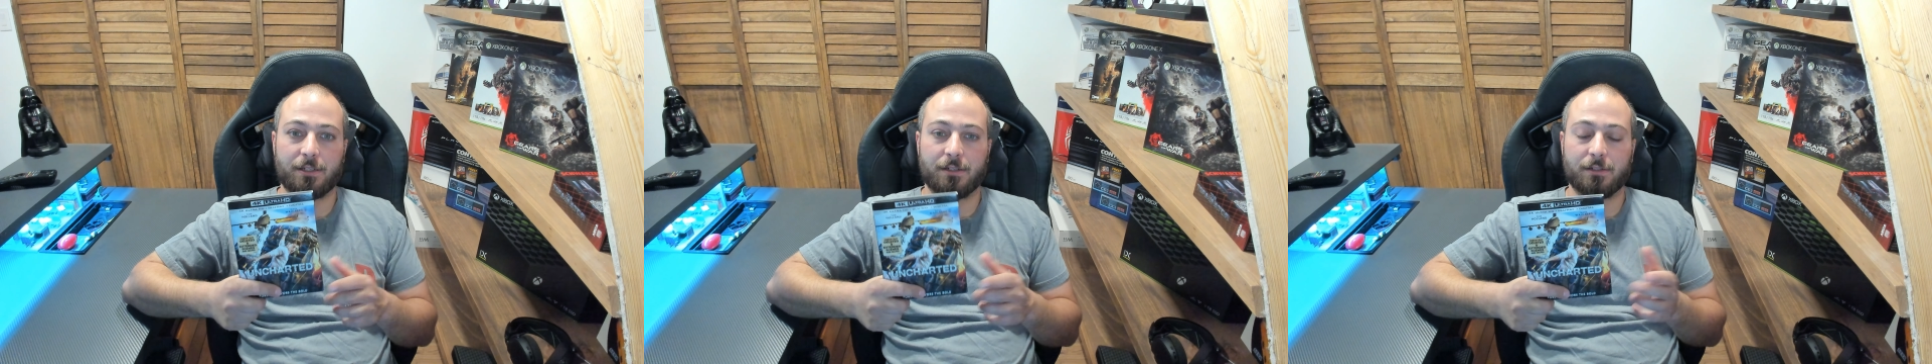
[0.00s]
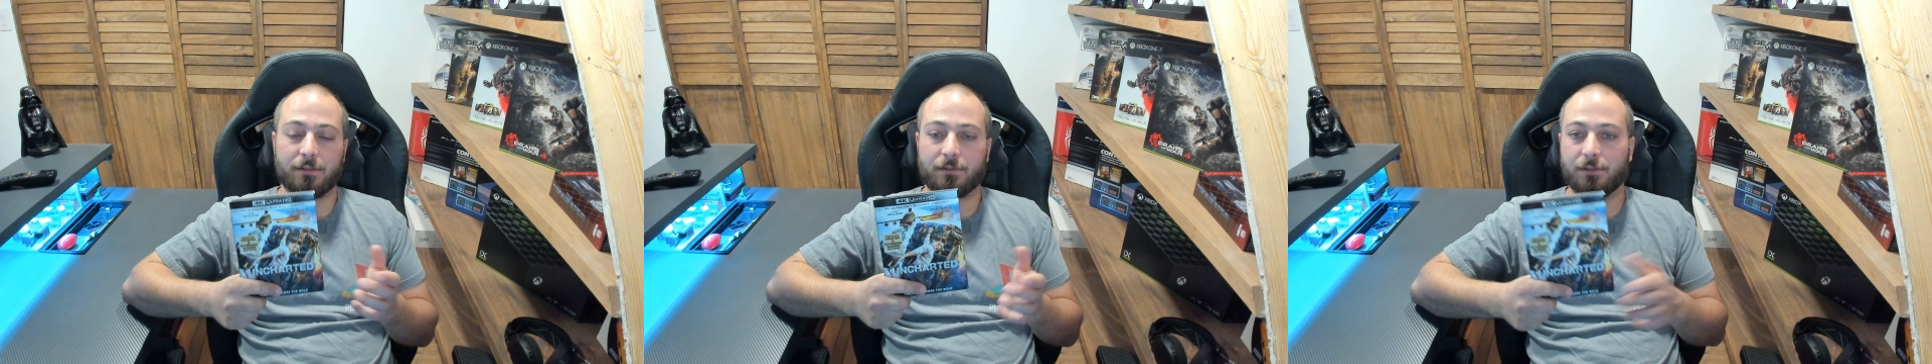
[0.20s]

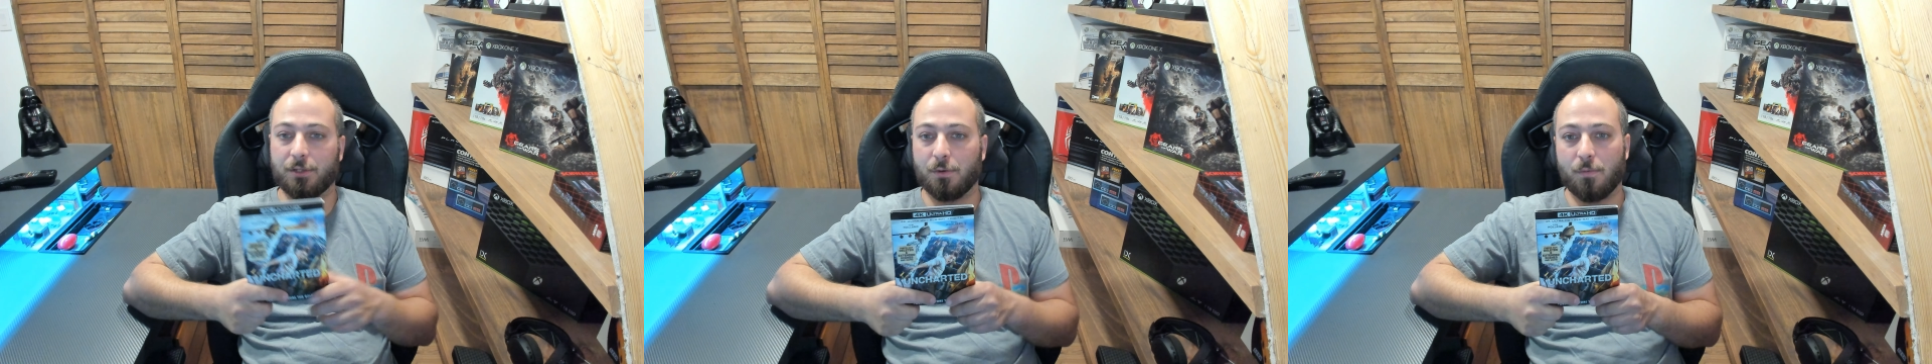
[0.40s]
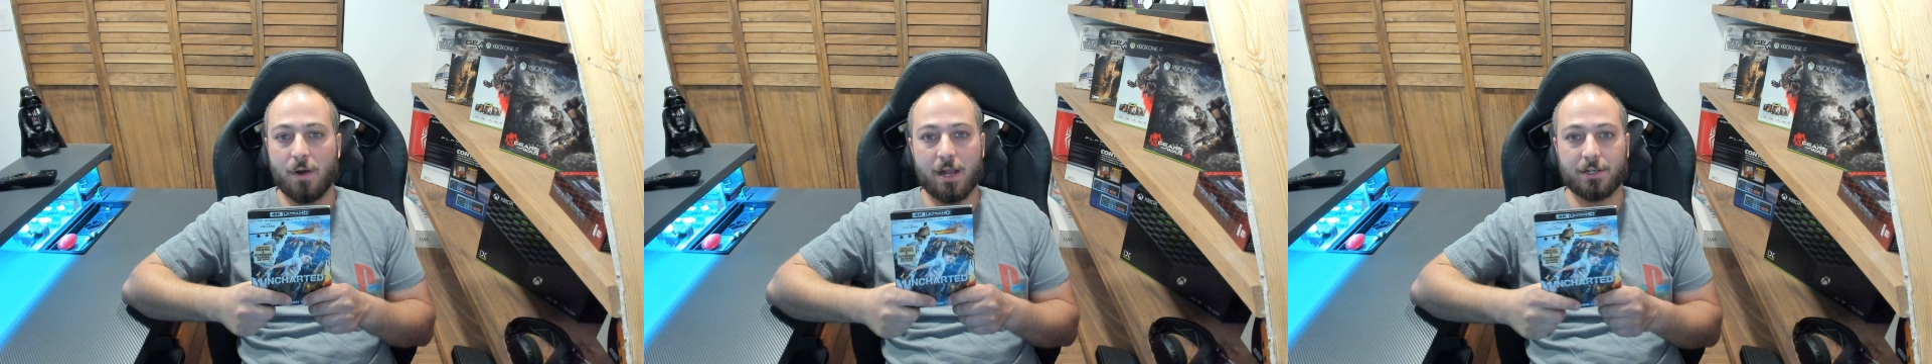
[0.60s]

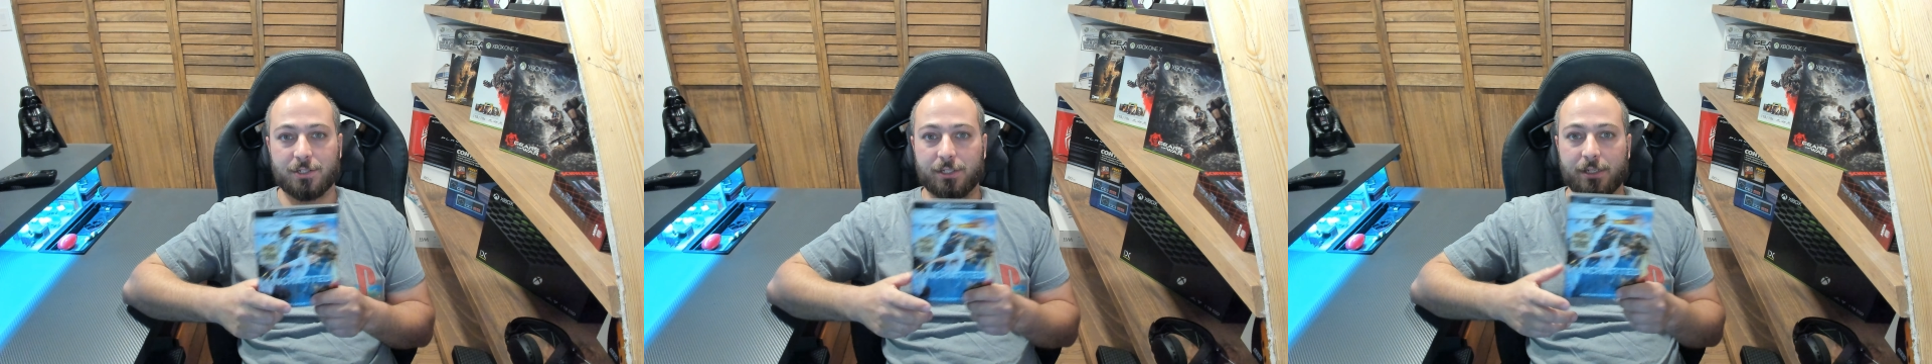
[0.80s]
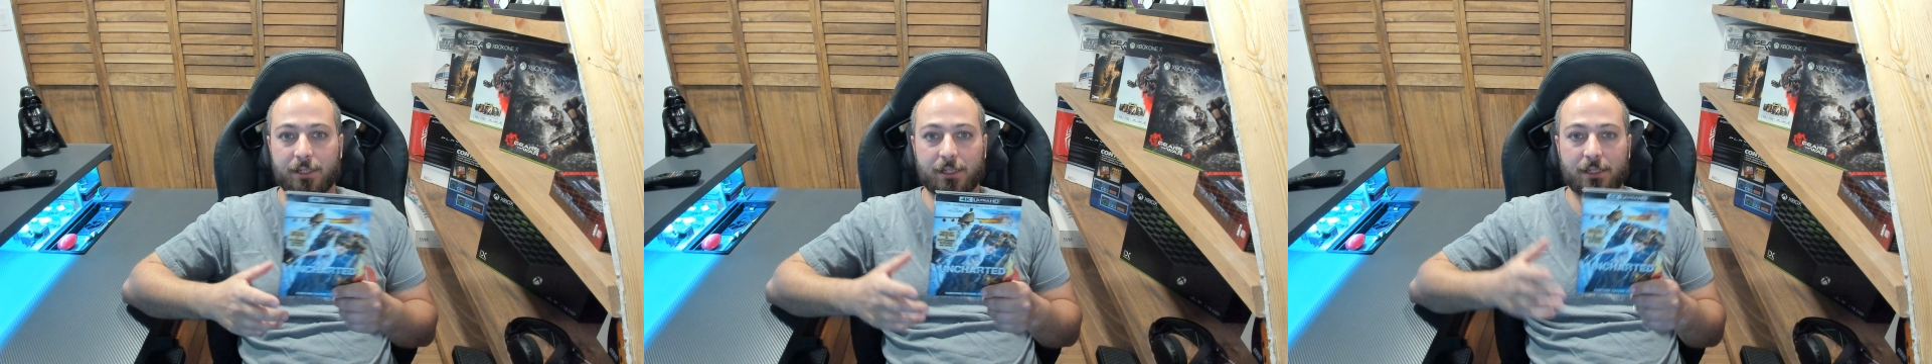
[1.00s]
you're
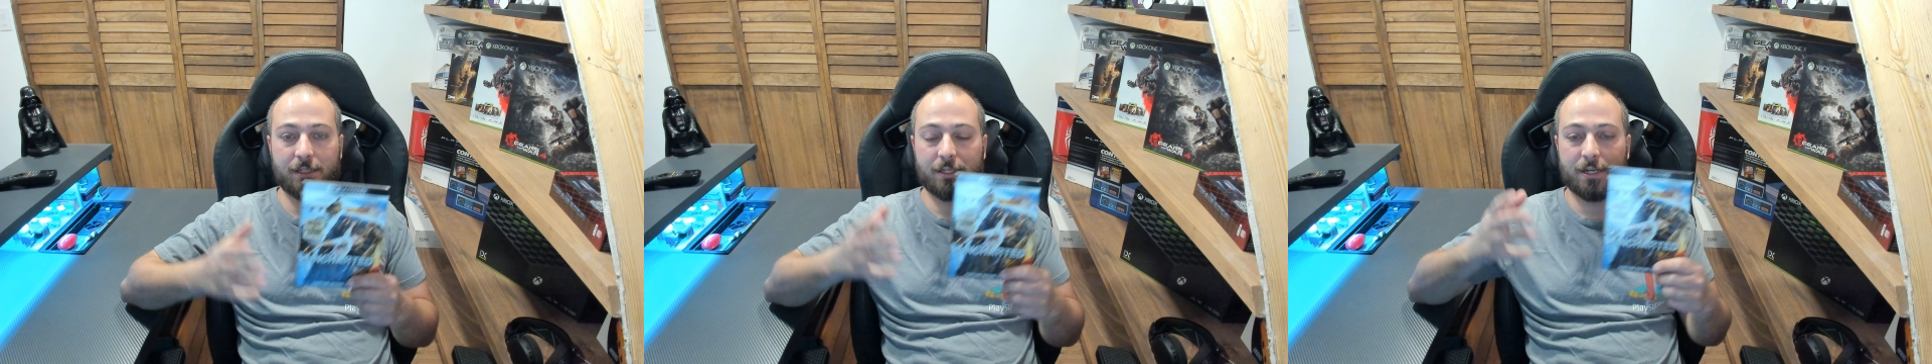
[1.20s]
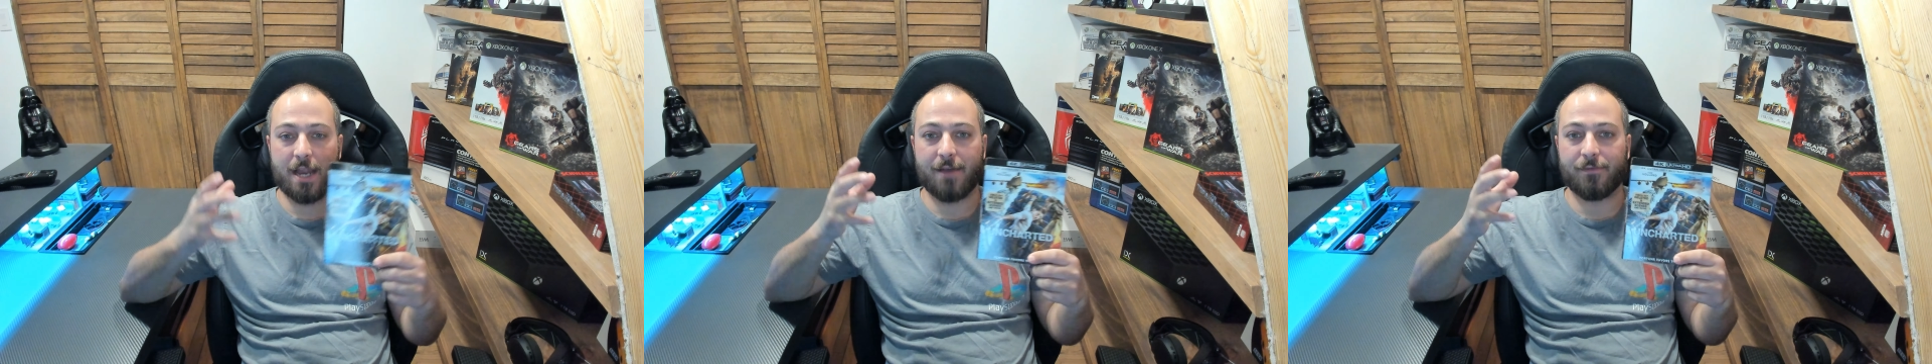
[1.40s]
watching it,
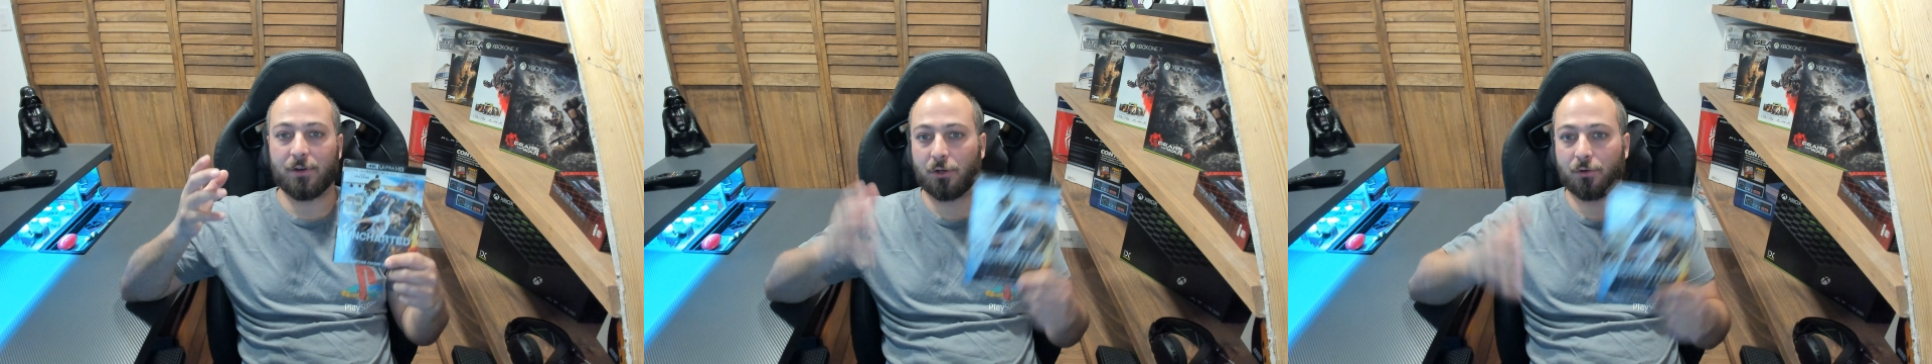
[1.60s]
you're having a